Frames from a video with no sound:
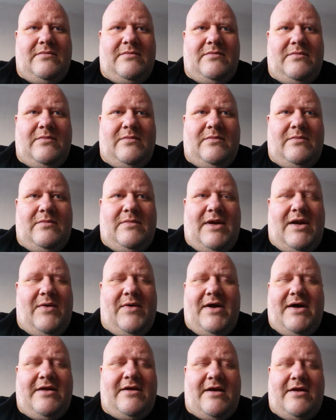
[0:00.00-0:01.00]
Anyway,
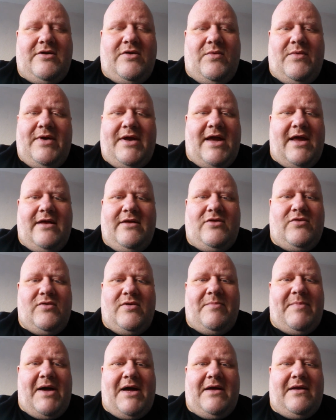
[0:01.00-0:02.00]
I don't want to get into a
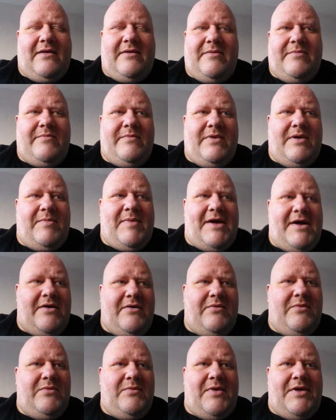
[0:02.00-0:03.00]
battle about
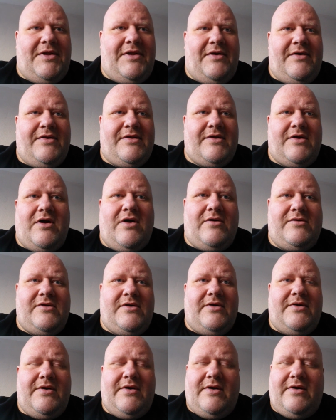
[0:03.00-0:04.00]
whether there's a God or
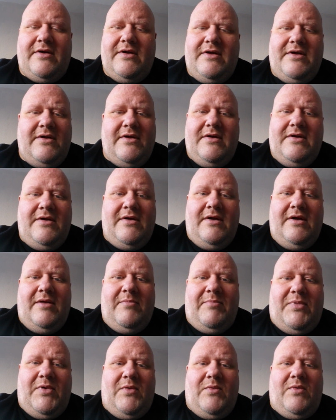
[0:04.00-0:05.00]
not,
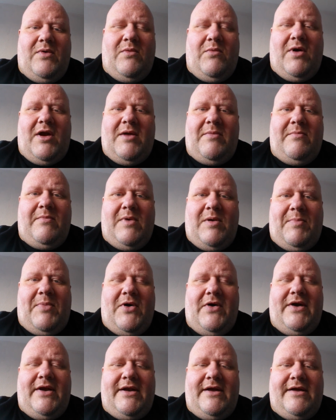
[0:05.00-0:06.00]
but my
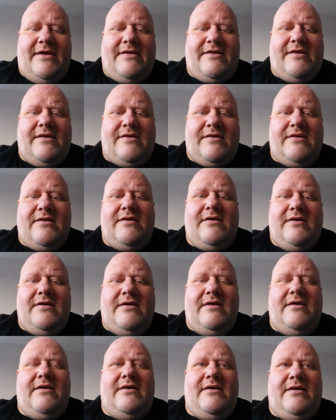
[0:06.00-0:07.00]
point is
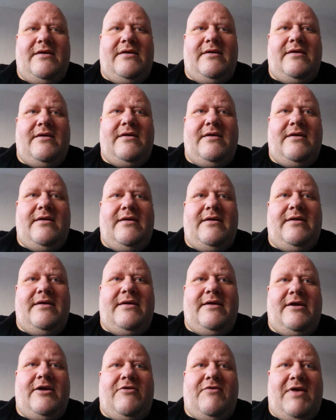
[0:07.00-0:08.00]

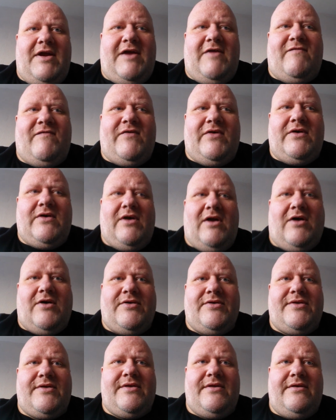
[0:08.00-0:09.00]
grief and
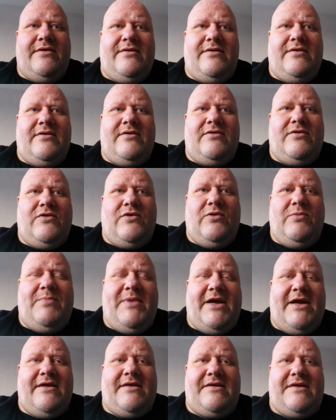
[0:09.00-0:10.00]
loss, two
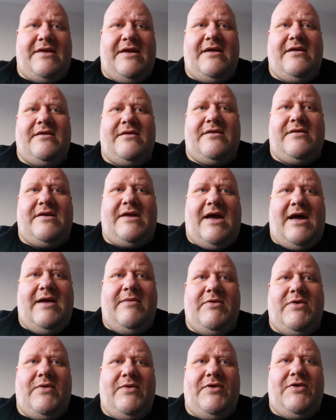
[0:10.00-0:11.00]
biggest things that I am
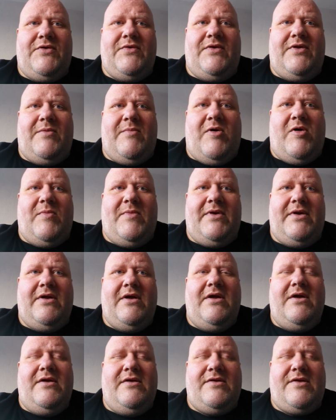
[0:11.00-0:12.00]
going through at the moment.
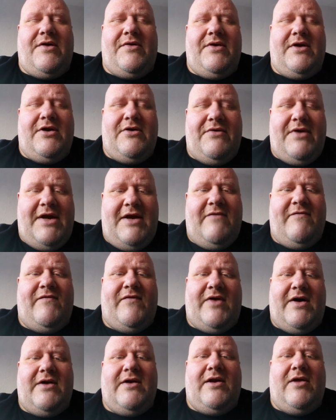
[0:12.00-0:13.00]
Sorry, grief
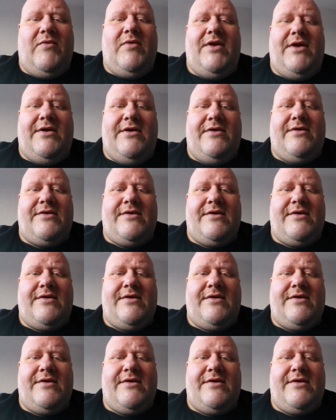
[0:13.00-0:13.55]
and loneliness.